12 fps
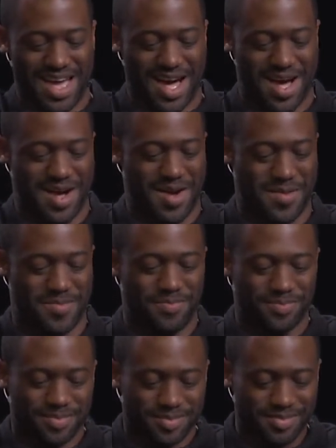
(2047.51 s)
Um,
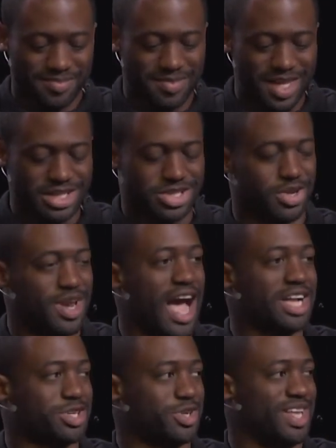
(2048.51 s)
so
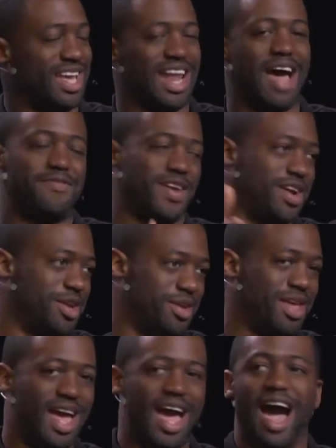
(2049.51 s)
naturally, and I y'all
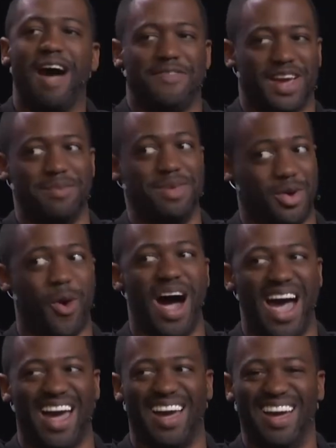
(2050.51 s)
not feeling. I that. figured would be
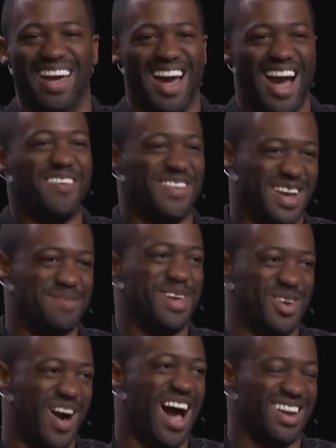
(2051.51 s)
quiet. yeah, yeah. Wait
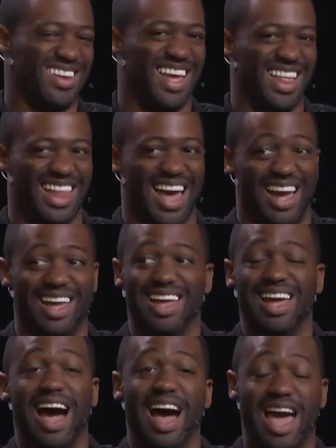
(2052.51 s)
a minute. Enough, Hold like, up
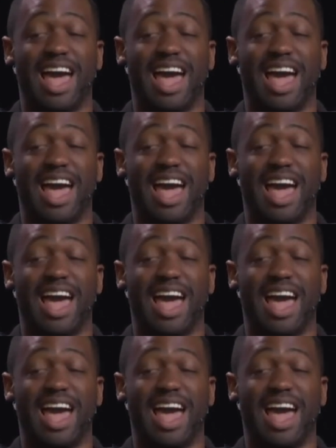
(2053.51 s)
now.